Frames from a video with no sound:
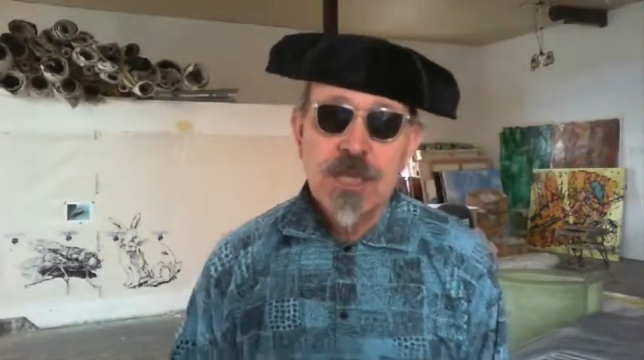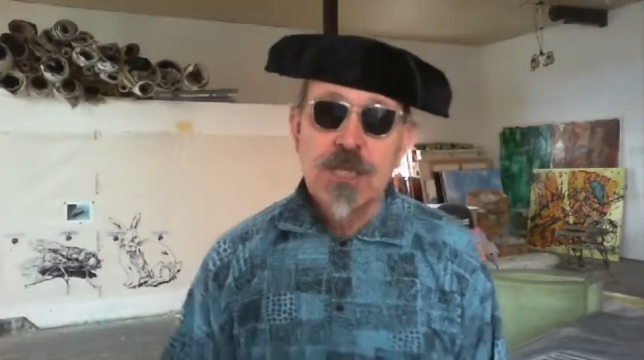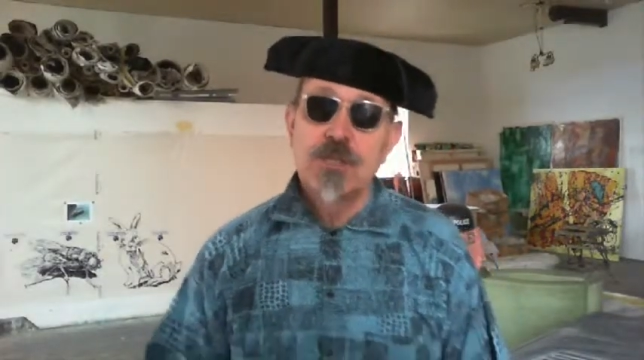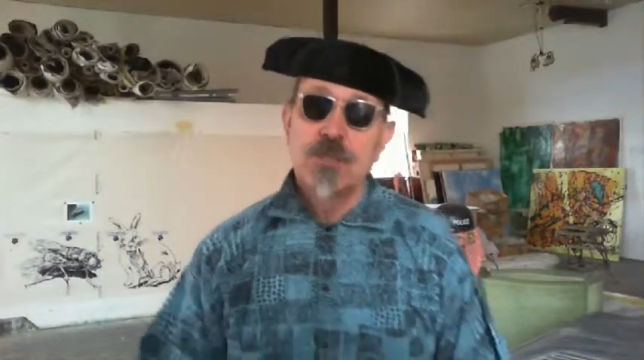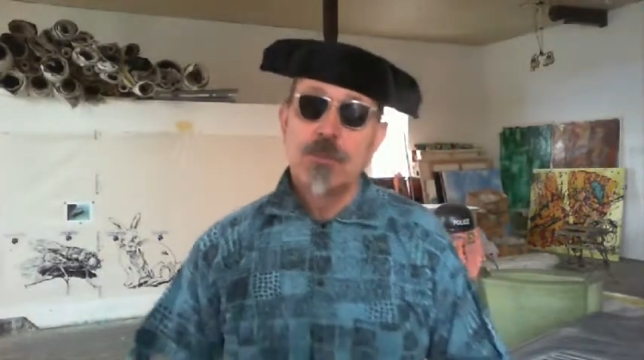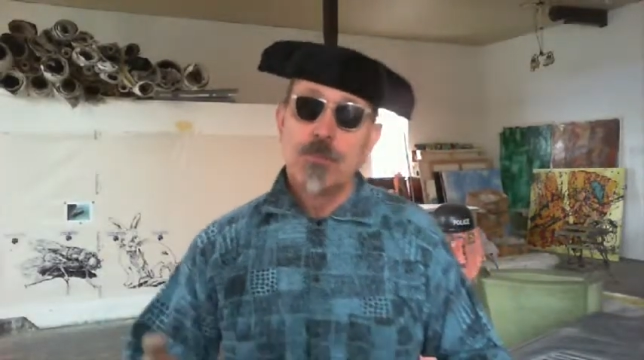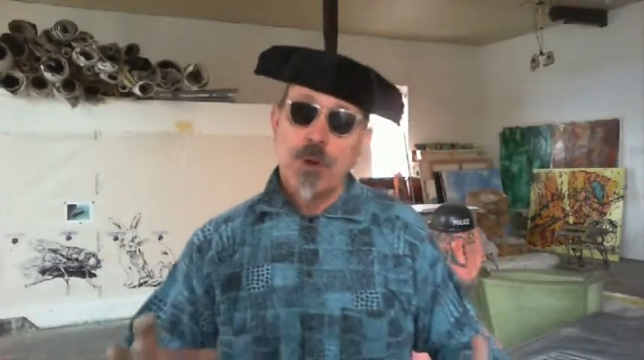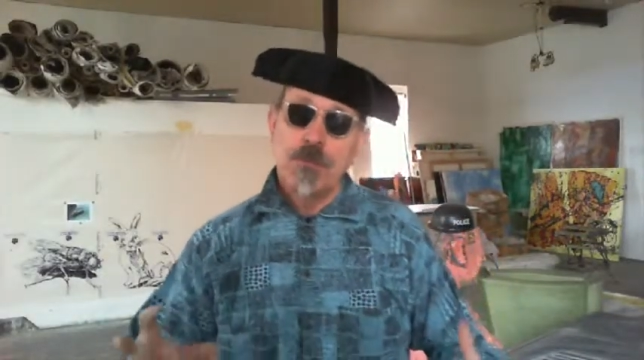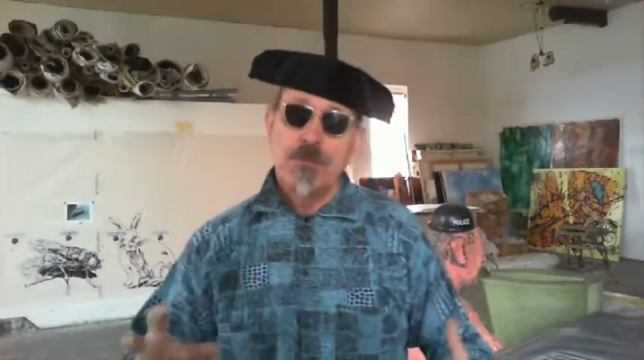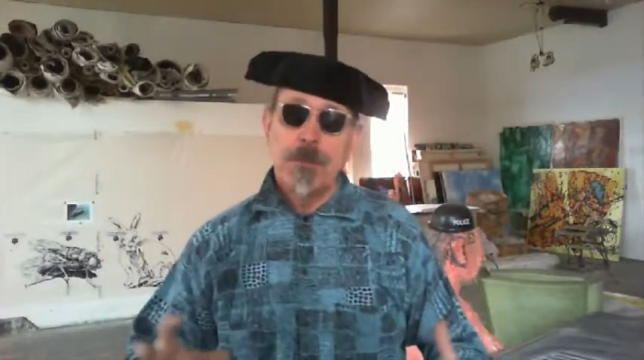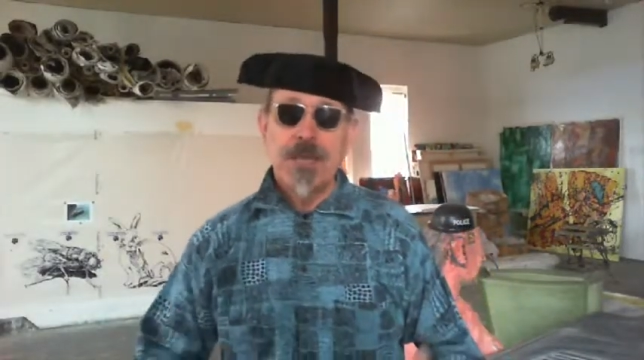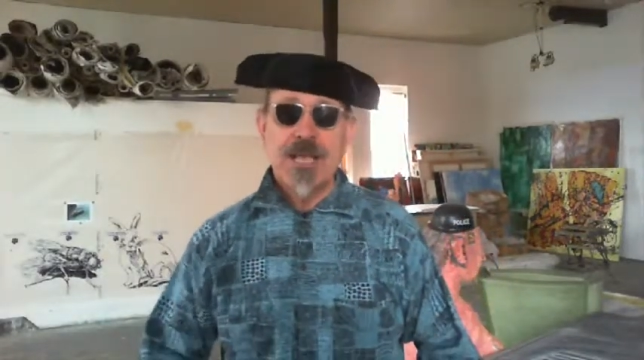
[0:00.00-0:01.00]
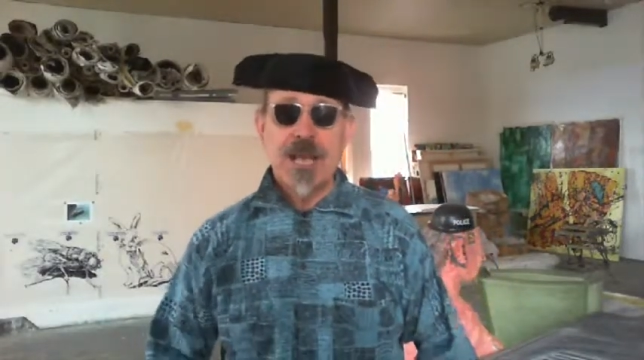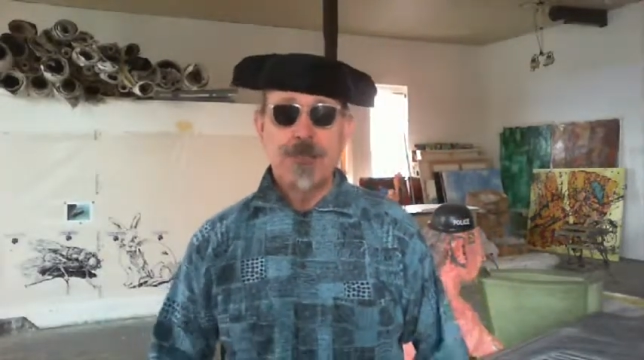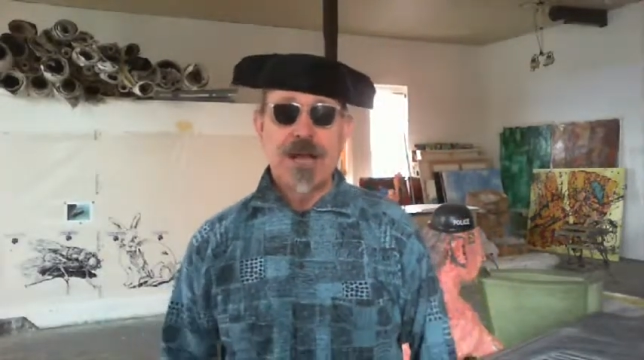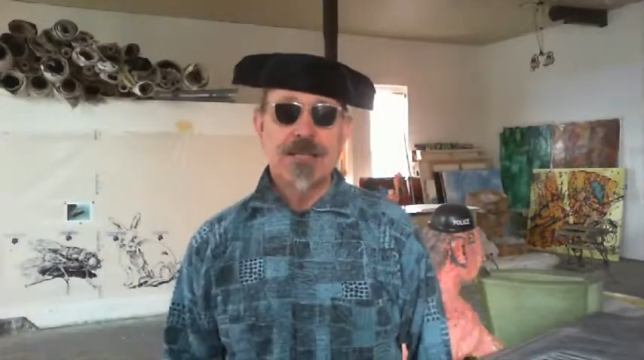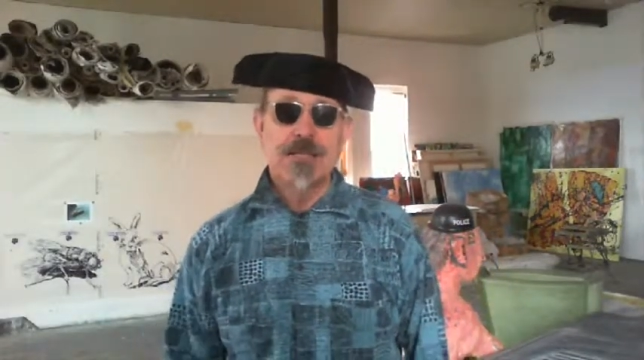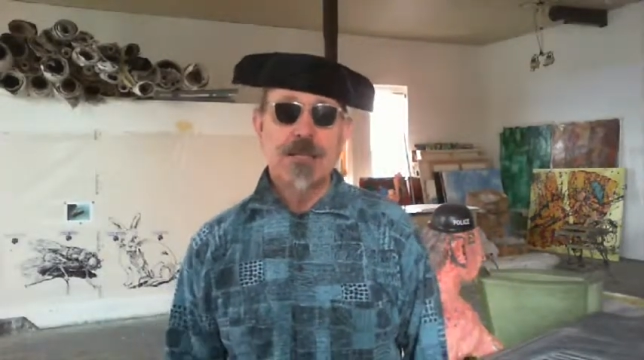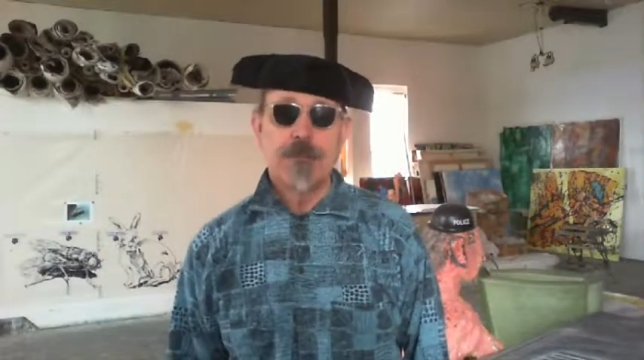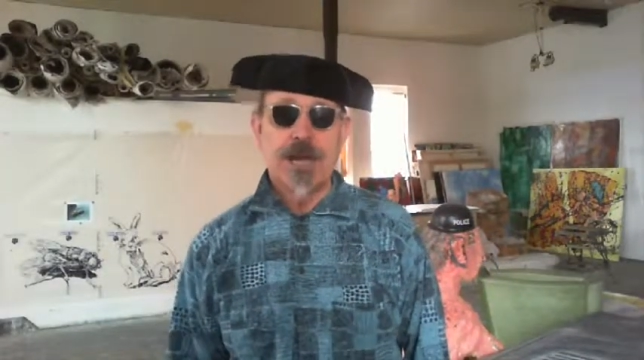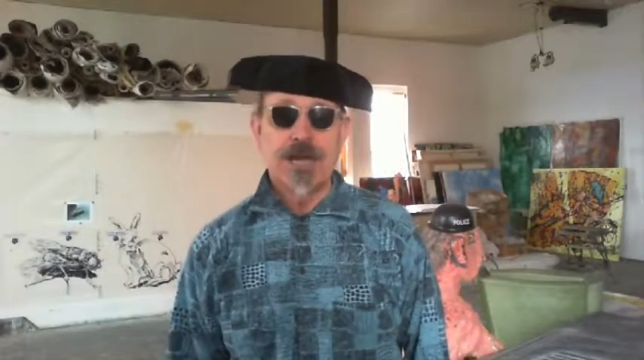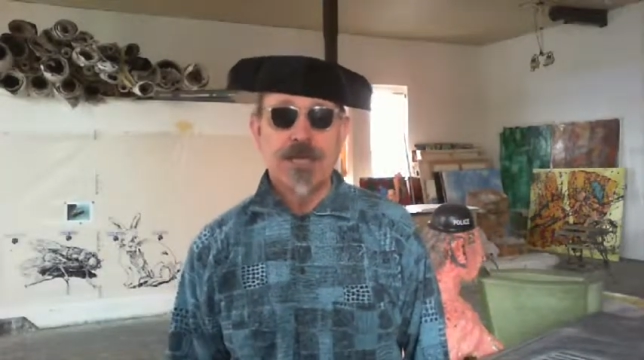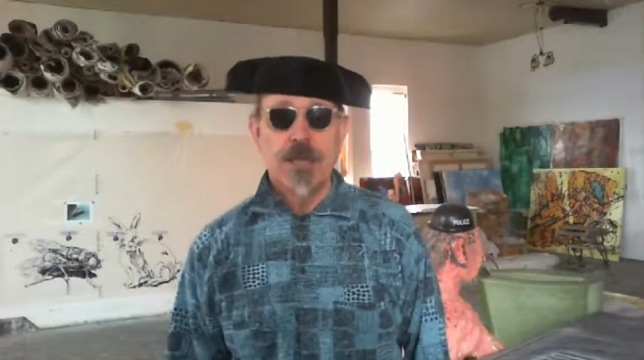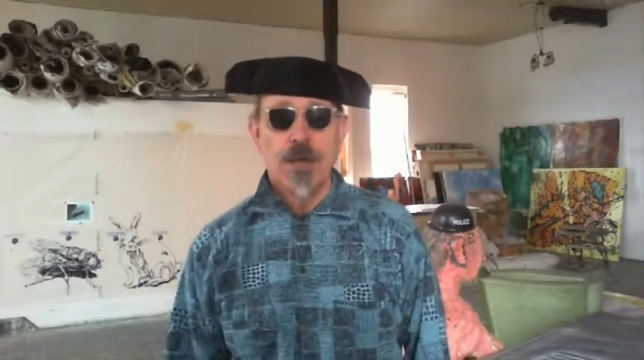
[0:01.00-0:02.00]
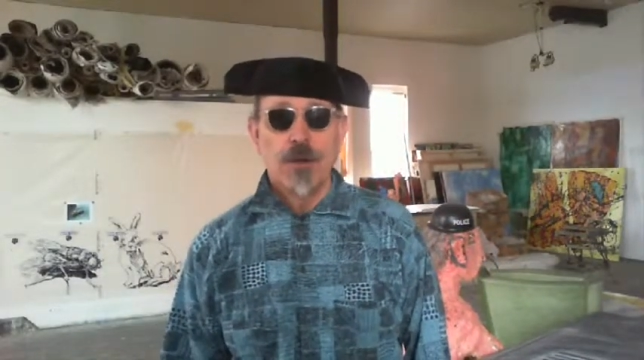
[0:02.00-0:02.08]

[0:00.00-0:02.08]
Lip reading: the more we become undermined